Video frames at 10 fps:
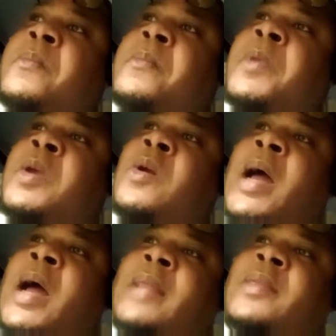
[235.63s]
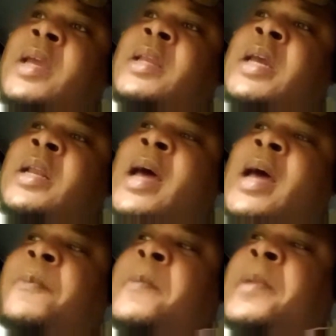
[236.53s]
You know, I think that a lot
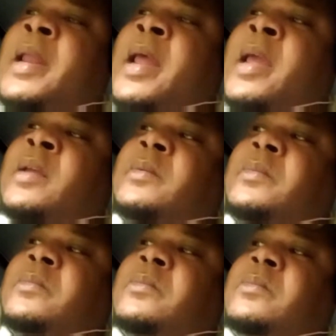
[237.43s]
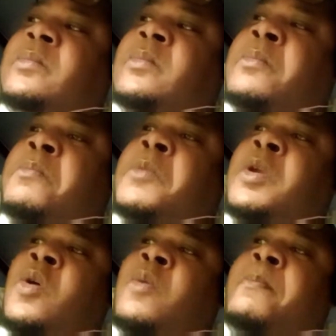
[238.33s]
of people that ain't, you
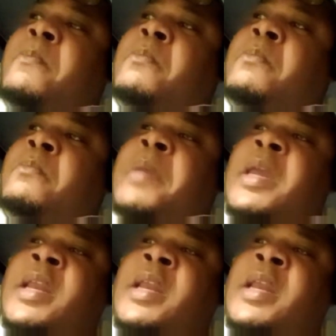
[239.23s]
know, been in